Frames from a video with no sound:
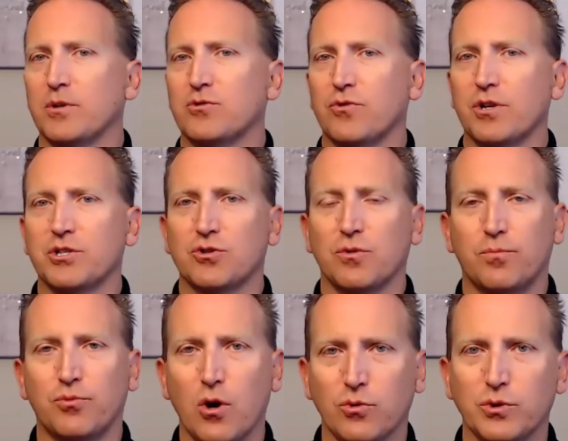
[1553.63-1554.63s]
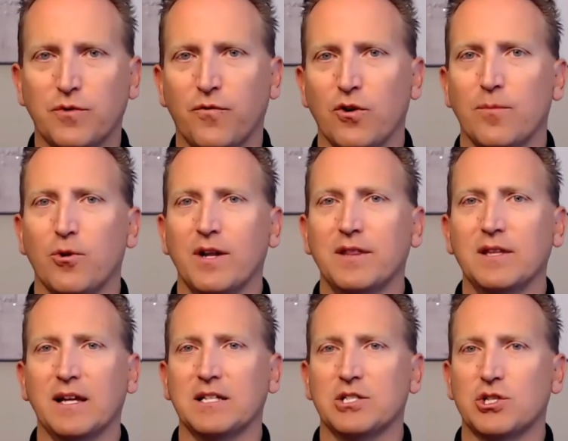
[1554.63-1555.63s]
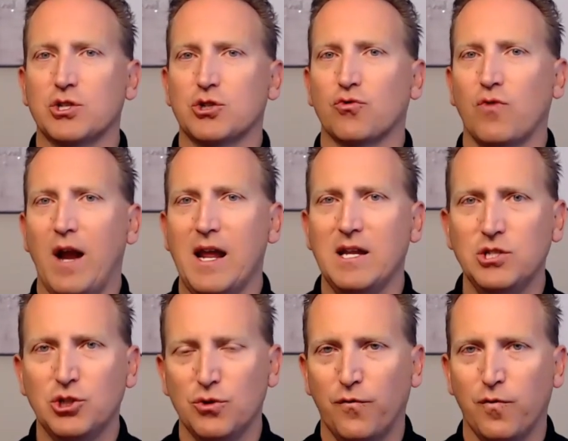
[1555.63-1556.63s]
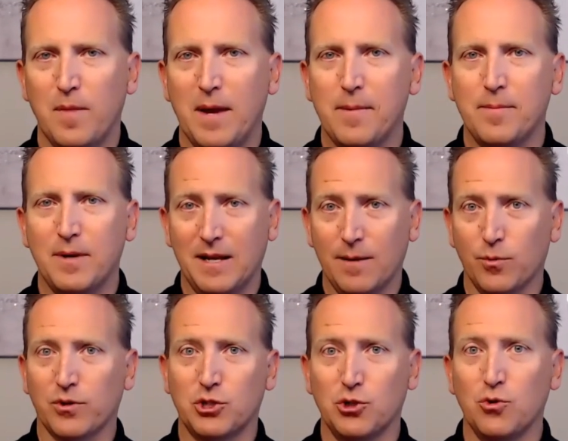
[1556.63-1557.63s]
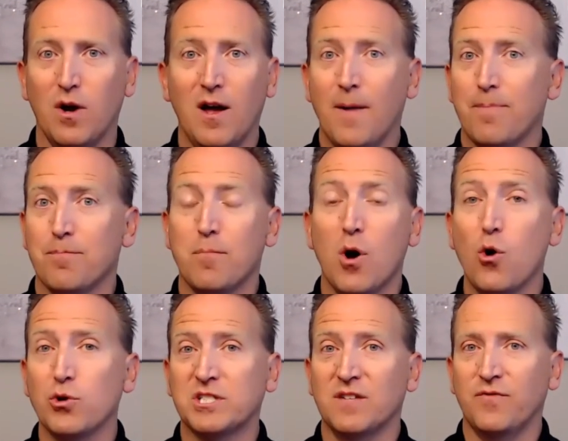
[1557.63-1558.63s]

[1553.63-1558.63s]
a traditional brokerage firm, or anything that constrains you from maybe being able to do most,